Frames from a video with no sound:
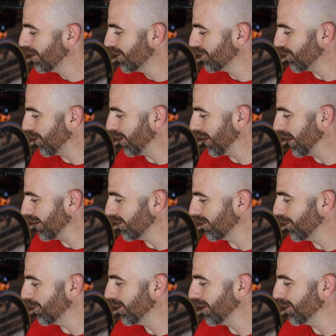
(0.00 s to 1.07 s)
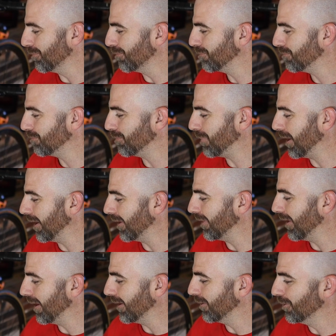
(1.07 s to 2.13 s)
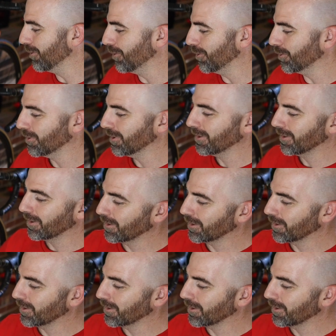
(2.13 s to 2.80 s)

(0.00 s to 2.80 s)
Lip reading: so I had to go ahead and buy that new.